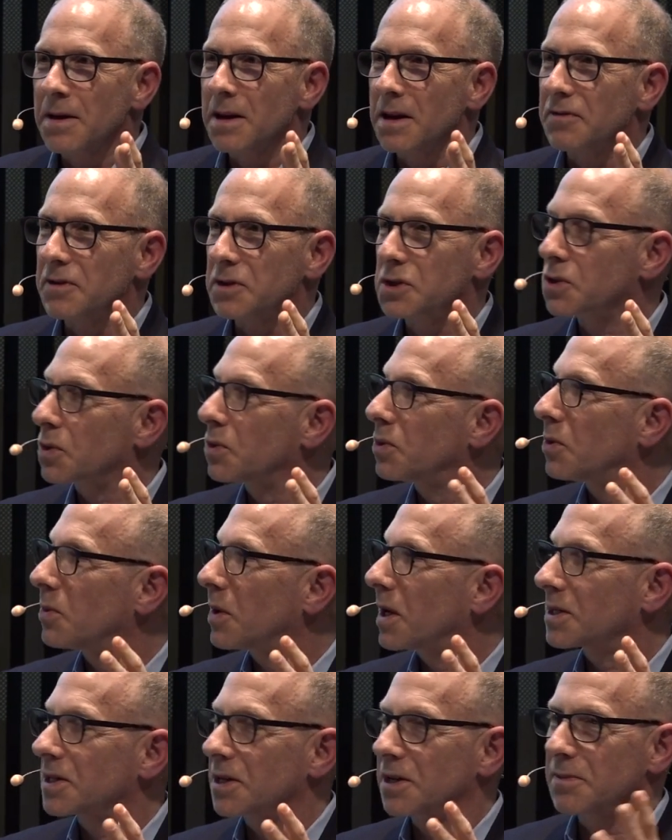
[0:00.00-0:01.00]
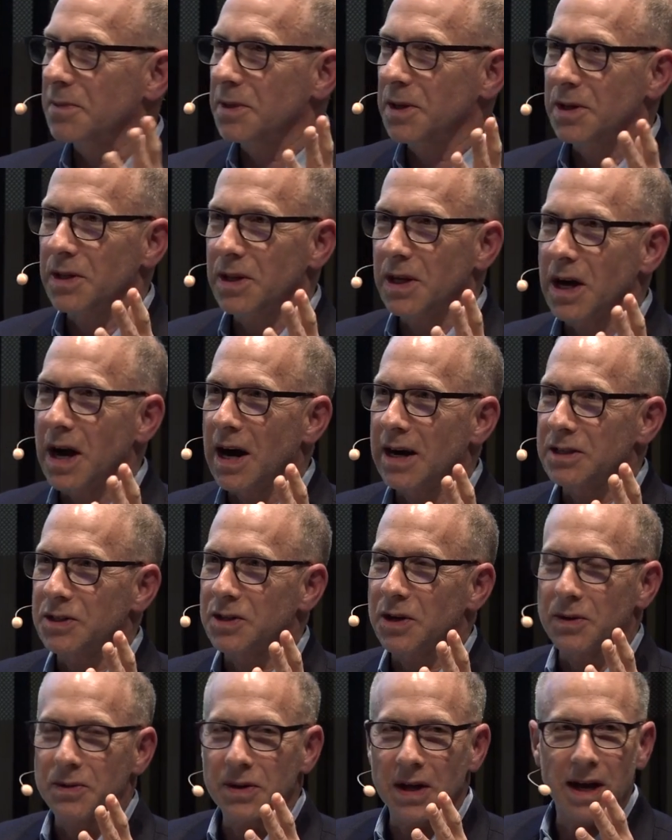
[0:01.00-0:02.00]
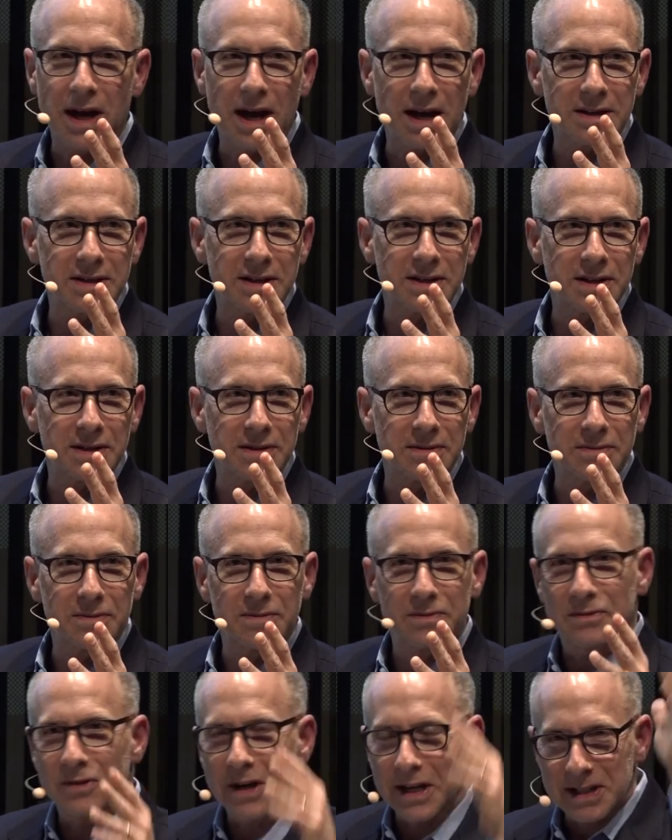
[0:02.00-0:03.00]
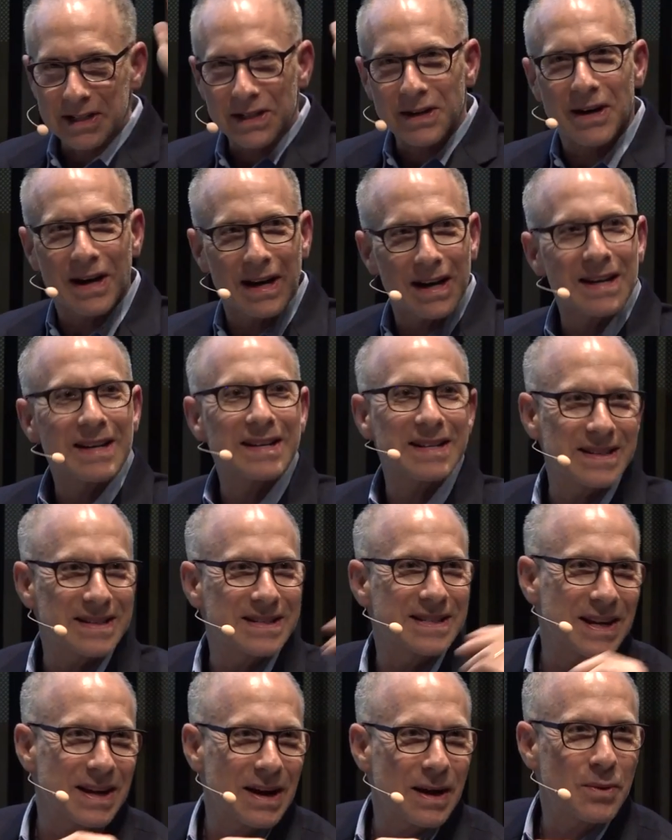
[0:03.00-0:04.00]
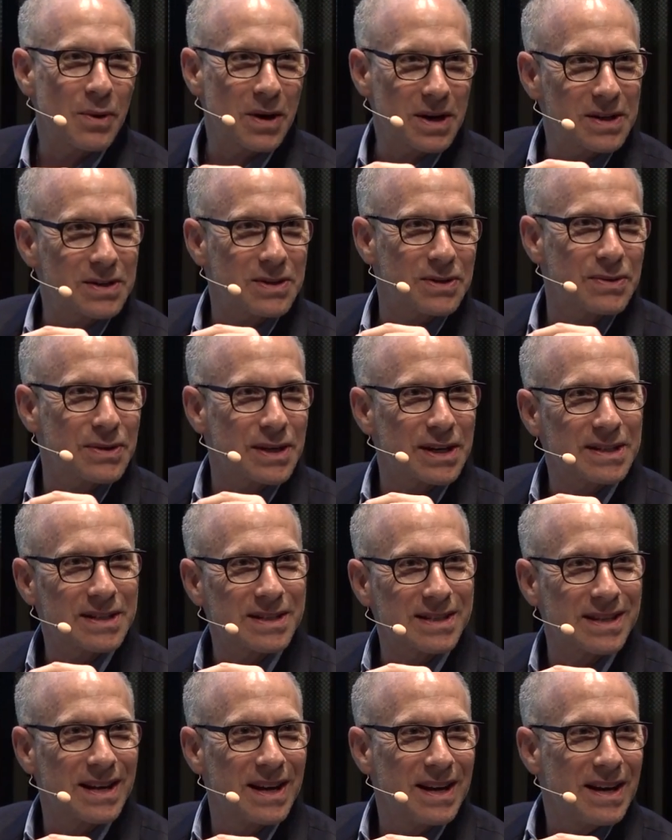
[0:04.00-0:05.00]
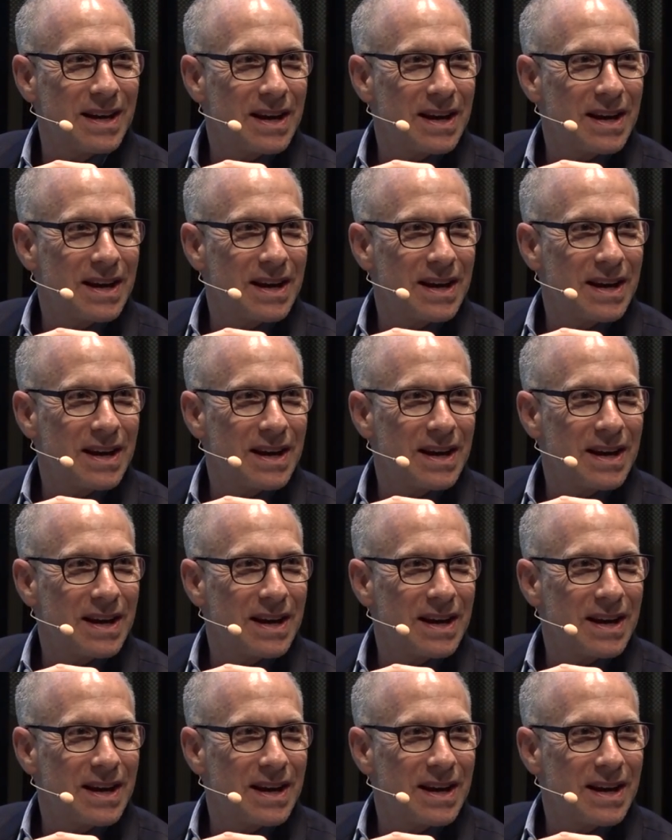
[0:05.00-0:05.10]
If a school wanted to be in the iZone, they had to raise their hand and say, I want to do this.